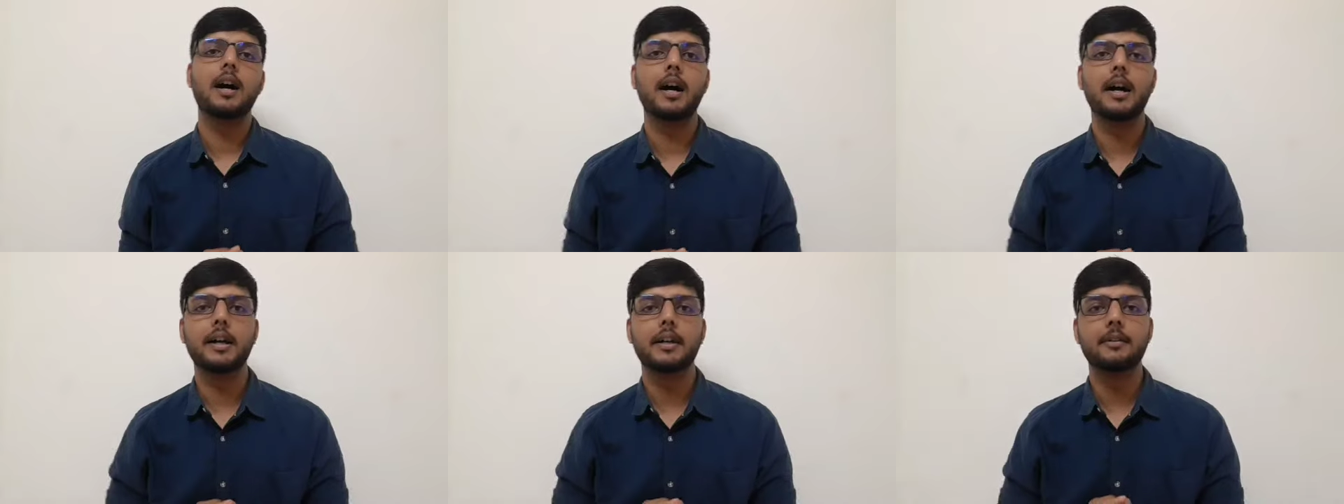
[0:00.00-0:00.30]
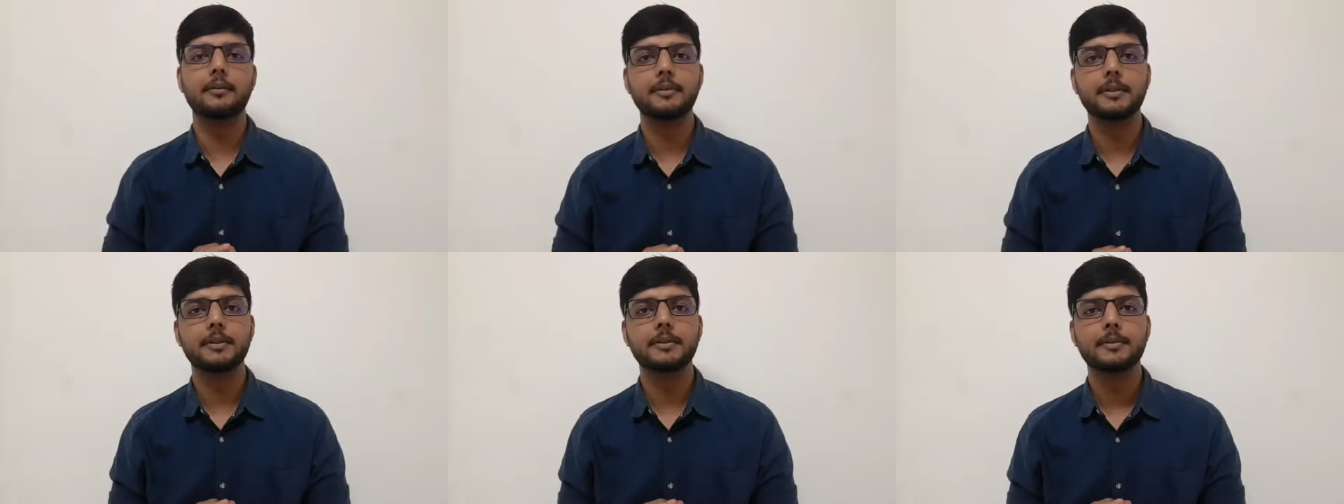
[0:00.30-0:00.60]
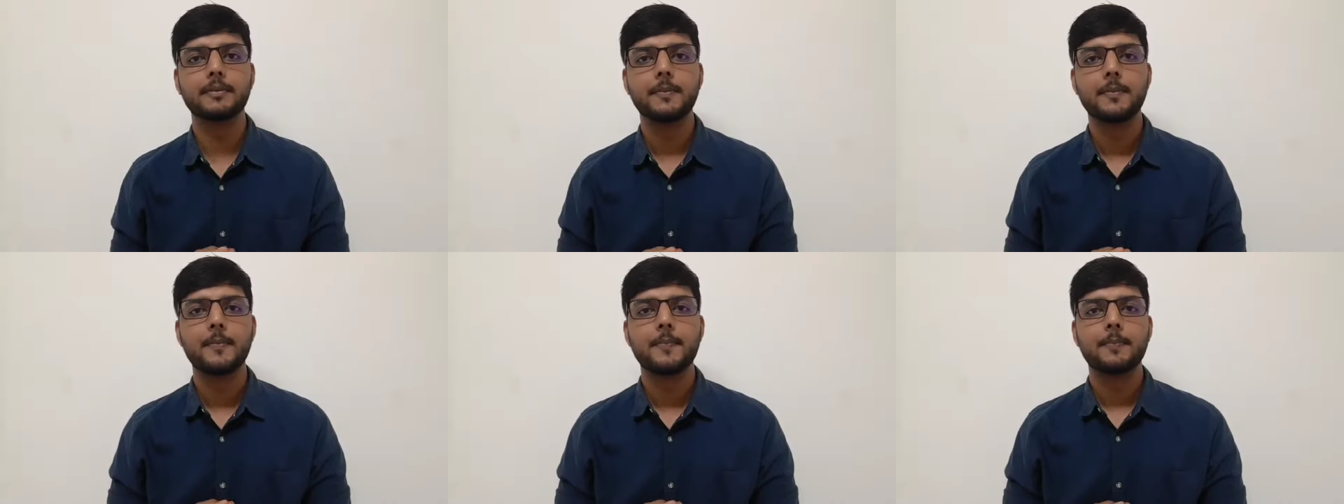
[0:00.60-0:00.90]
higher view.
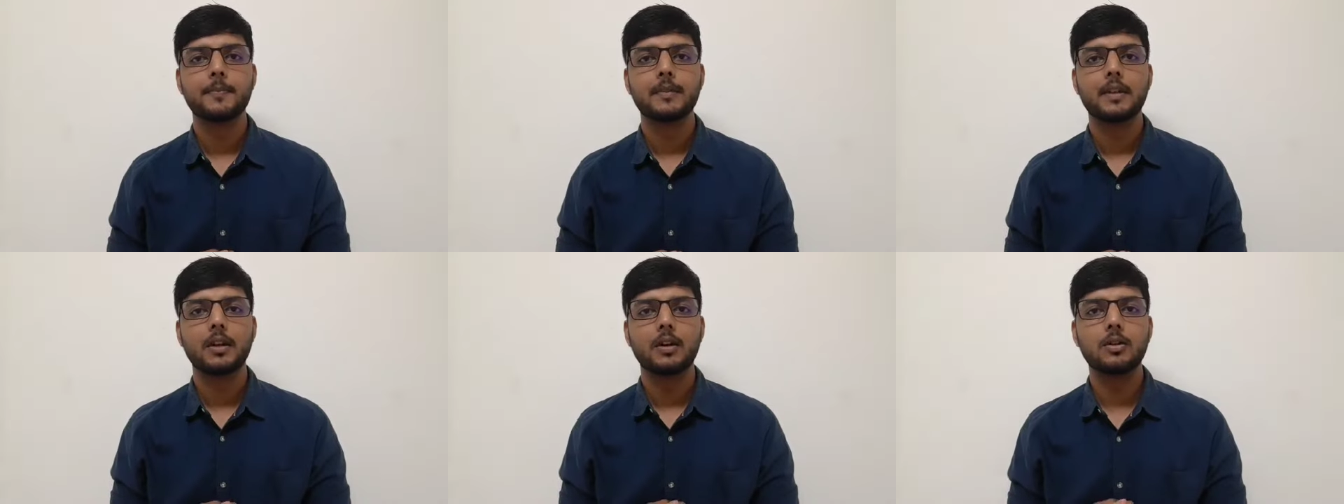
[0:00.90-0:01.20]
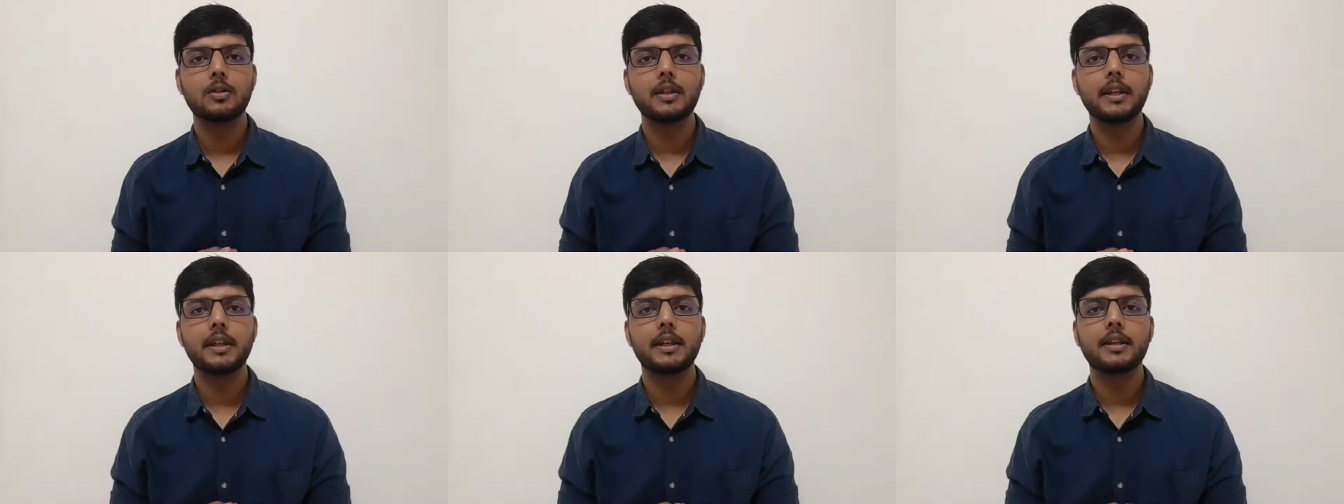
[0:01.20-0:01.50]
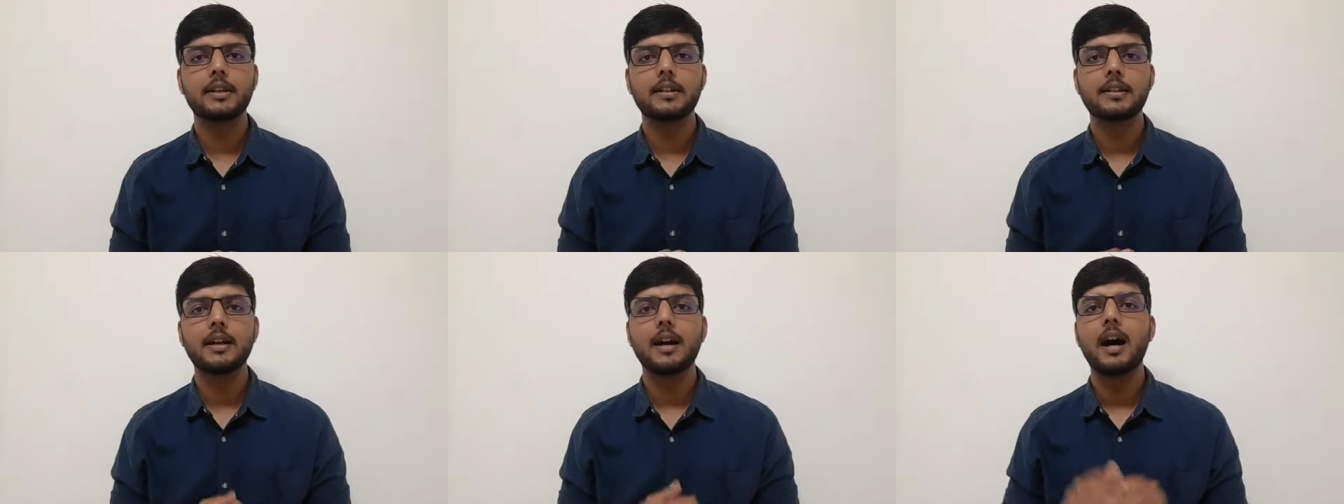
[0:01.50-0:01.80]

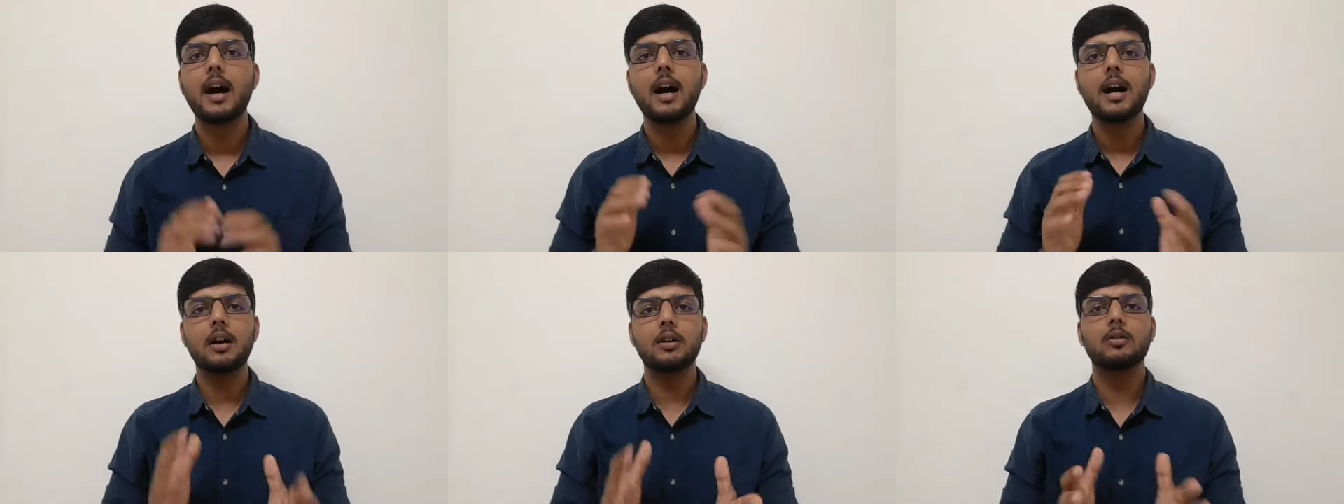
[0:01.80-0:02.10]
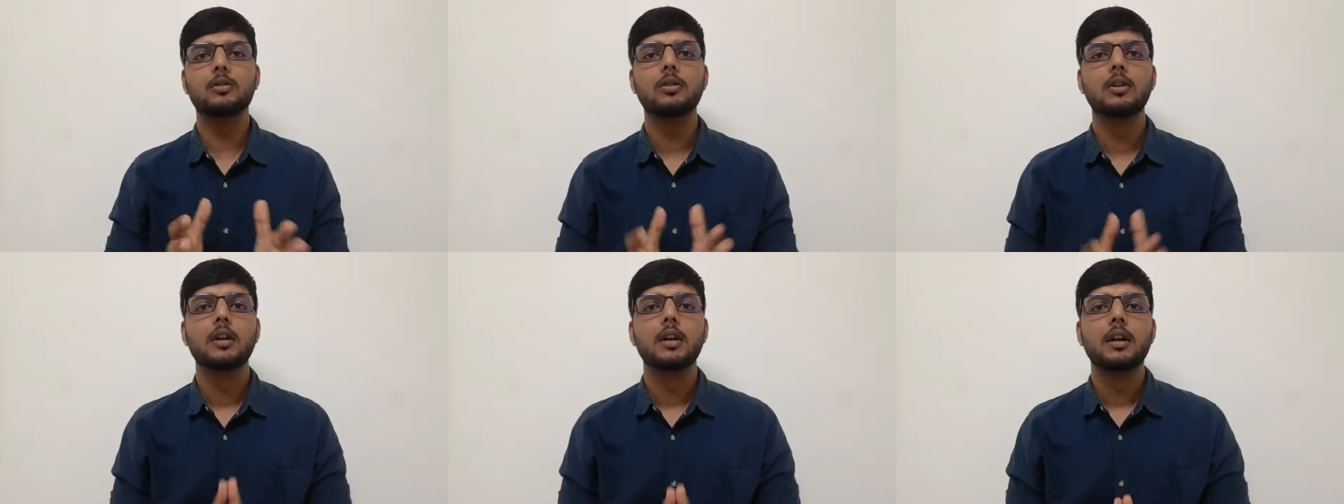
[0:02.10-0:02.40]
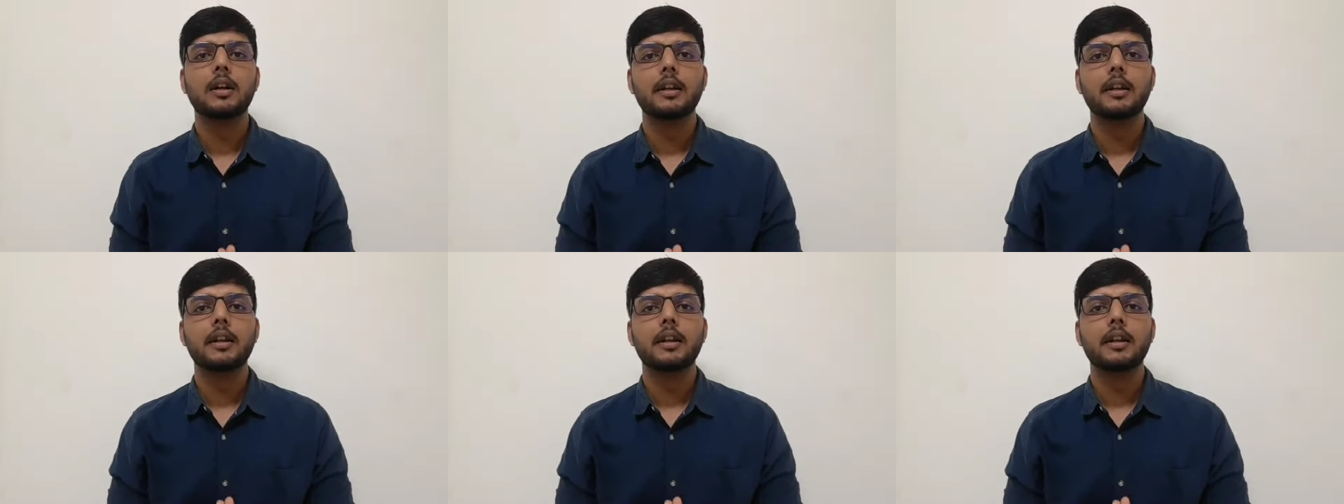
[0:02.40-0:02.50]
Okay, how?